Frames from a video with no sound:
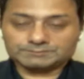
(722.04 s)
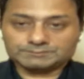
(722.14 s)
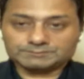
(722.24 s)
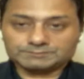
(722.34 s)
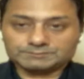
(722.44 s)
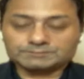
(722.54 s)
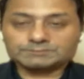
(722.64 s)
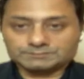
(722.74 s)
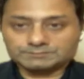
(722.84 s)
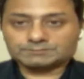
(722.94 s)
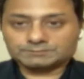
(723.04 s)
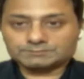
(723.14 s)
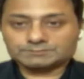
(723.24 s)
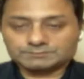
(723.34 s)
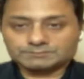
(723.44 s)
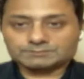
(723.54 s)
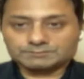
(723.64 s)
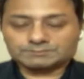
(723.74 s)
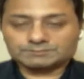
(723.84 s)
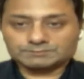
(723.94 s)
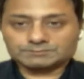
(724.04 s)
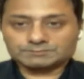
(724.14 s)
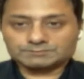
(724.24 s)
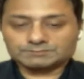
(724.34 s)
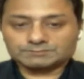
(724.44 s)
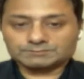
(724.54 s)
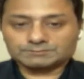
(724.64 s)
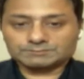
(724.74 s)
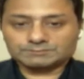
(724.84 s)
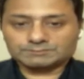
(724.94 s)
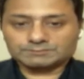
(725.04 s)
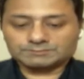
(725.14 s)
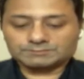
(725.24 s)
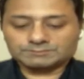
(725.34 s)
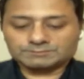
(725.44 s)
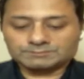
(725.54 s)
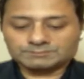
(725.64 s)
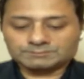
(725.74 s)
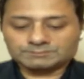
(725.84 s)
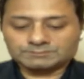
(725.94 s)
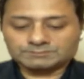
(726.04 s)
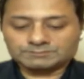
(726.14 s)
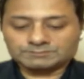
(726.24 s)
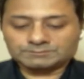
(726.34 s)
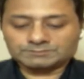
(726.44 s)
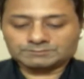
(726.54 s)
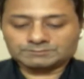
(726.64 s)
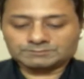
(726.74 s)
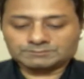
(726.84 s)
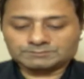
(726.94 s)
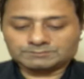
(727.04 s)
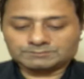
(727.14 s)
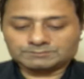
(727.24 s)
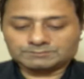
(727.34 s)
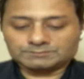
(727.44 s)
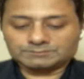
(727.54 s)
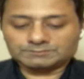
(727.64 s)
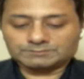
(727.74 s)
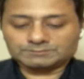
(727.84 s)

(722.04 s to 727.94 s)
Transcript: No words are spoken by the person on screen.